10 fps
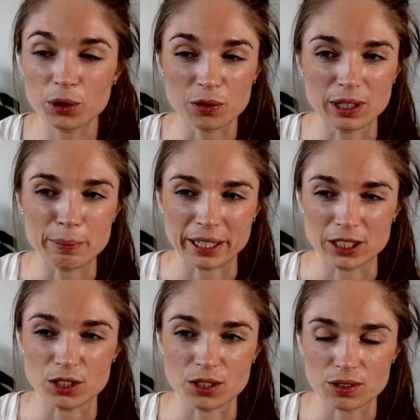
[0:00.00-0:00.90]
we're not really
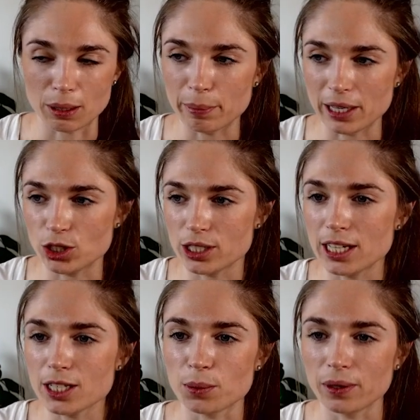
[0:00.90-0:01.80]
making use of subpages
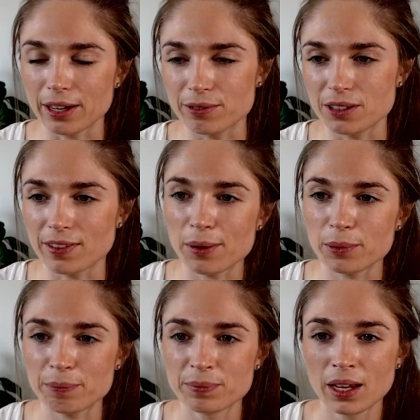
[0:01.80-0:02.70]
here, so I'll get rid of that
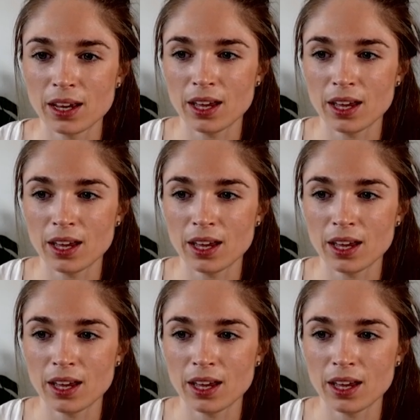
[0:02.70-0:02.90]
one.